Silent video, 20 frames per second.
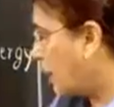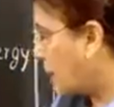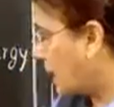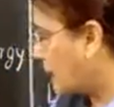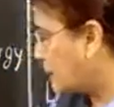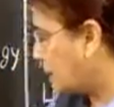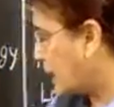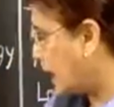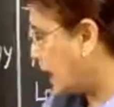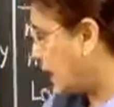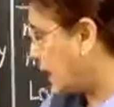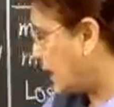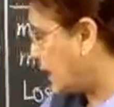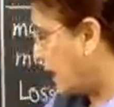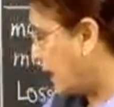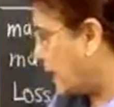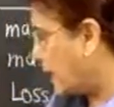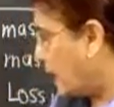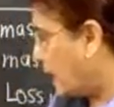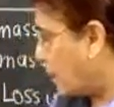plus
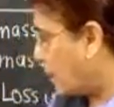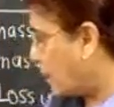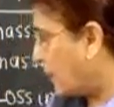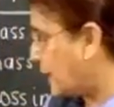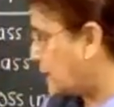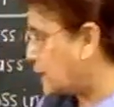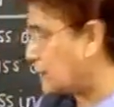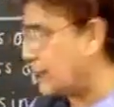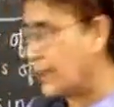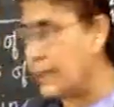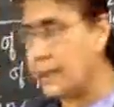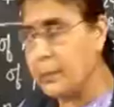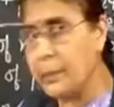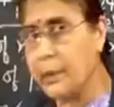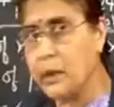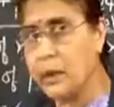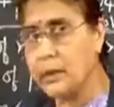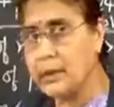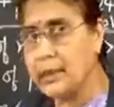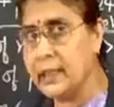89 plus 3,
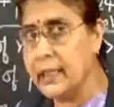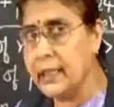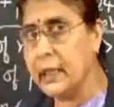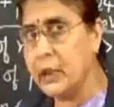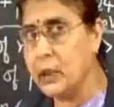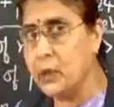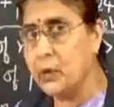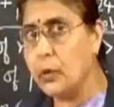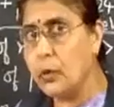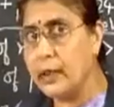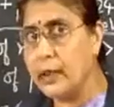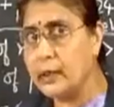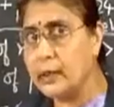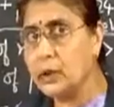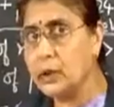because 3 into 1.